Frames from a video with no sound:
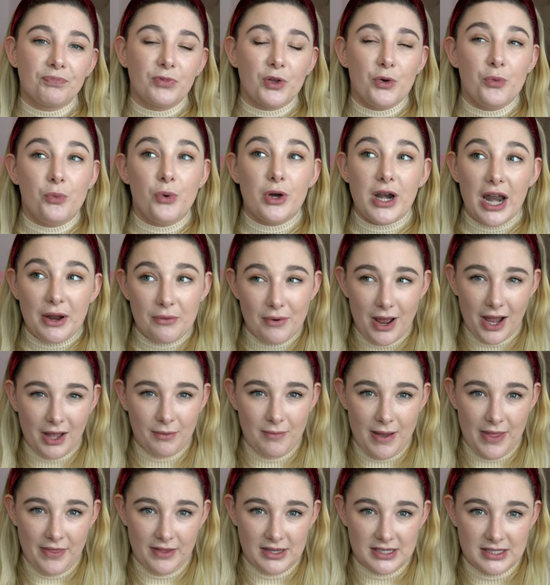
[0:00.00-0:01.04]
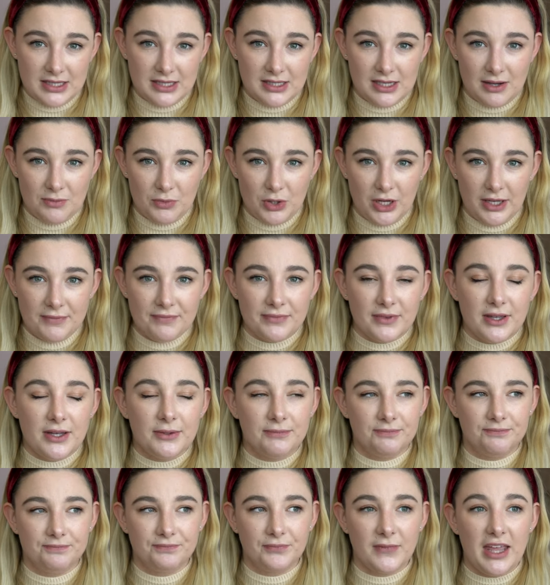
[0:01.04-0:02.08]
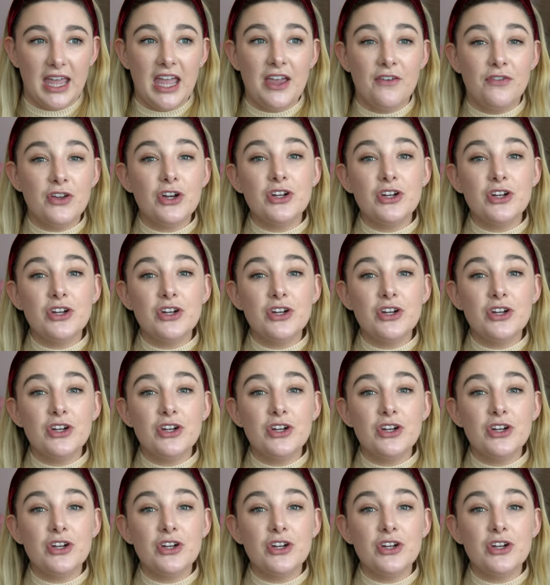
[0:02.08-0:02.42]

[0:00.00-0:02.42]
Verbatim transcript: Would I recommend this to someone? If